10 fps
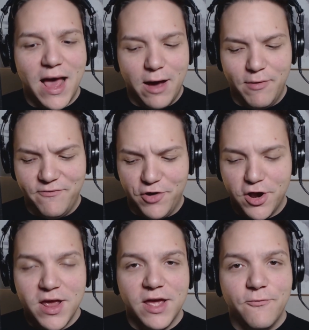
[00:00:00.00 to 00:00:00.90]

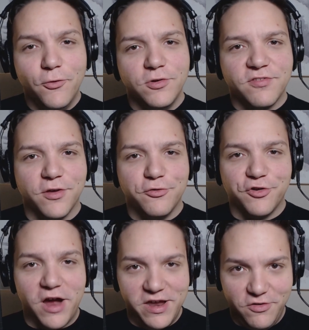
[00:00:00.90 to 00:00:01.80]
However, in full
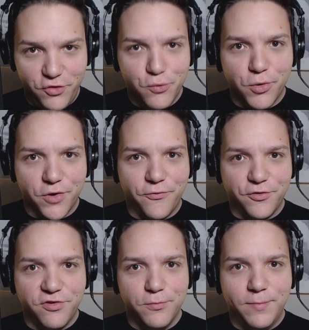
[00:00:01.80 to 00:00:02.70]
disclosure, I do work
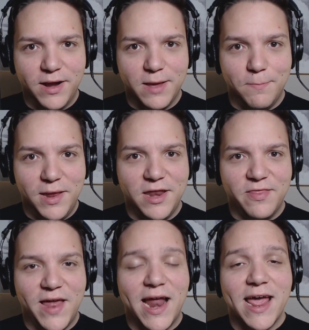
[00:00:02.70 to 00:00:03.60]
for TubeBuddy,
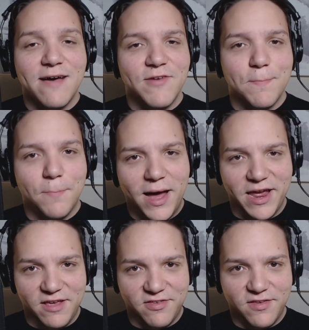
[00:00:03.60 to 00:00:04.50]
meaning that I have a
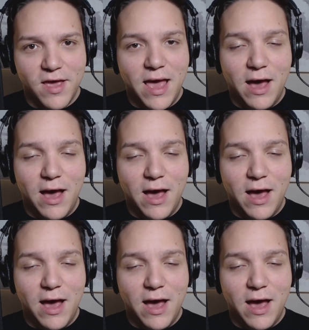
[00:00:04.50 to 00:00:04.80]
bias.